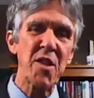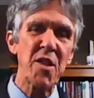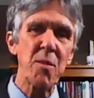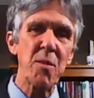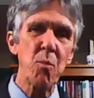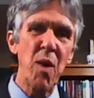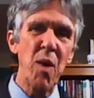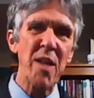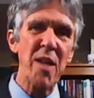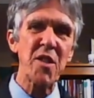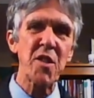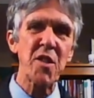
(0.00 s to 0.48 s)

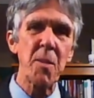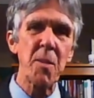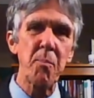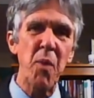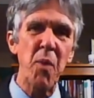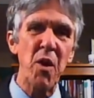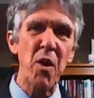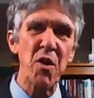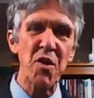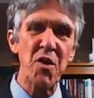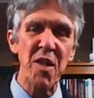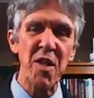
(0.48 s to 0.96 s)
once the
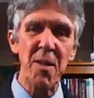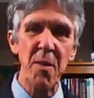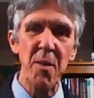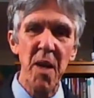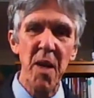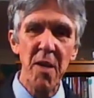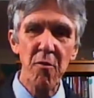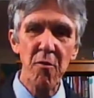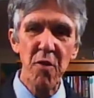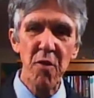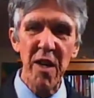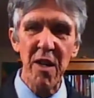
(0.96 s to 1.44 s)
person
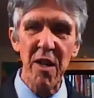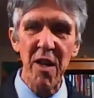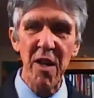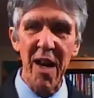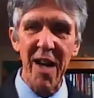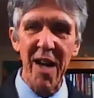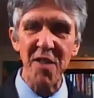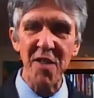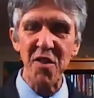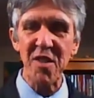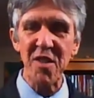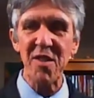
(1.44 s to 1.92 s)

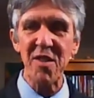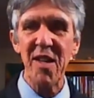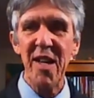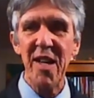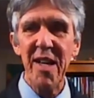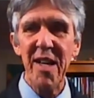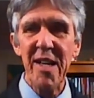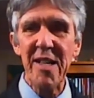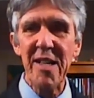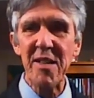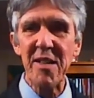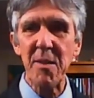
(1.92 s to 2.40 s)
realizes
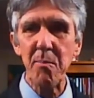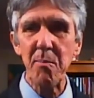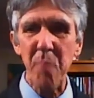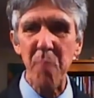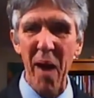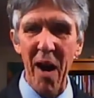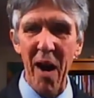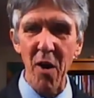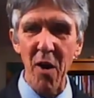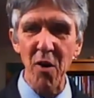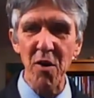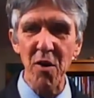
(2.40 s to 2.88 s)
he's
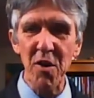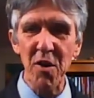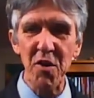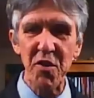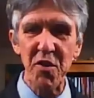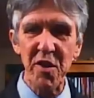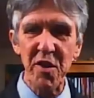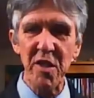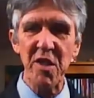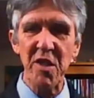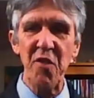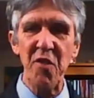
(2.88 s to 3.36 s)
powerless
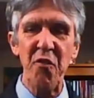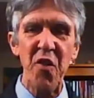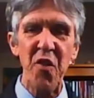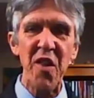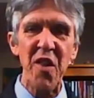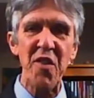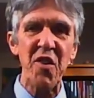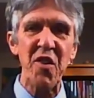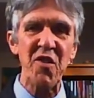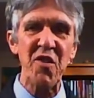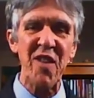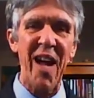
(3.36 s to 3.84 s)
to
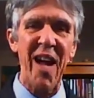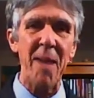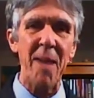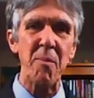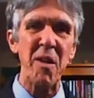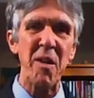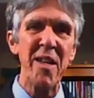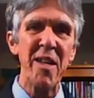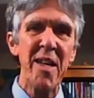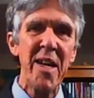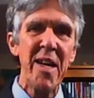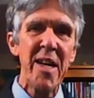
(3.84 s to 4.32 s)
defeat this
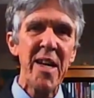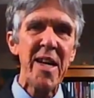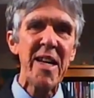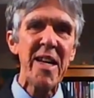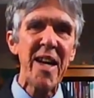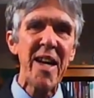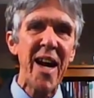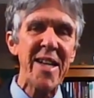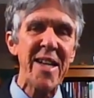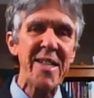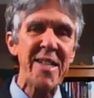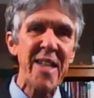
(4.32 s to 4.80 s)
habit,
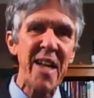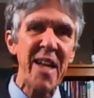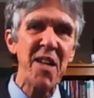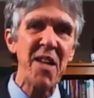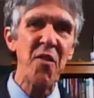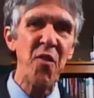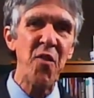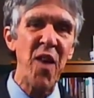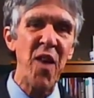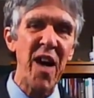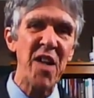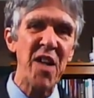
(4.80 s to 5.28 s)
he
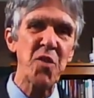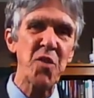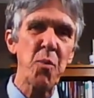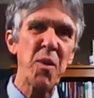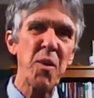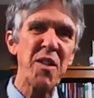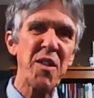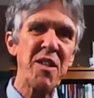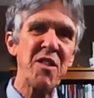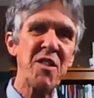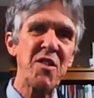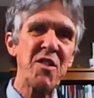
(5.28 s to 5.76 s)
identifies
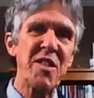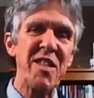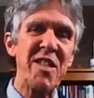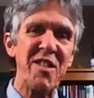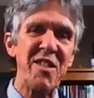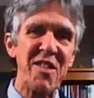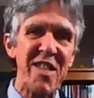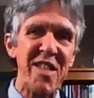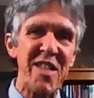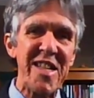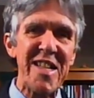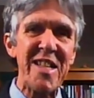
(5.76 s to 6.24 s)
with his
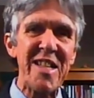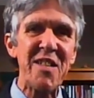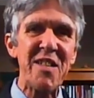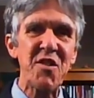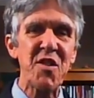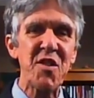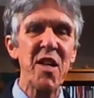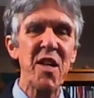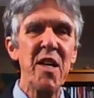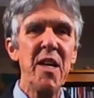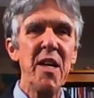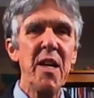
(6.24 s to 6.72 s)

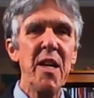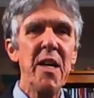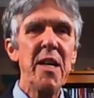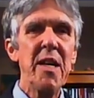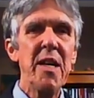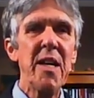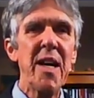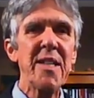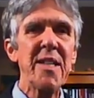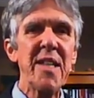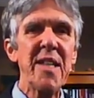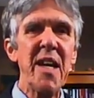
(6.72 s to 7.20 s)
disease.
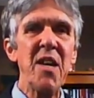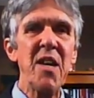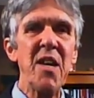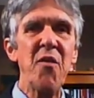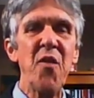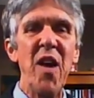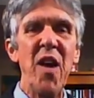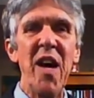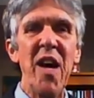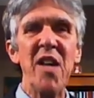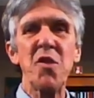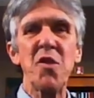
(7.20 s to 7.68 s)
He
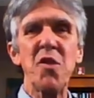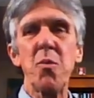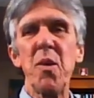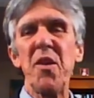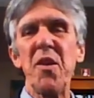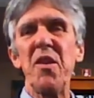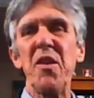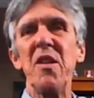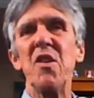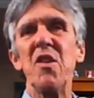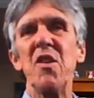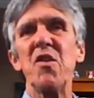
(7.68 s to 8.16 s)
identifies
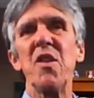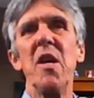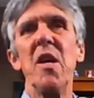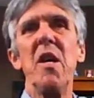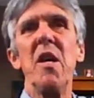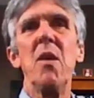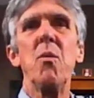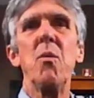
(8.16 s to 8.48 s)
with his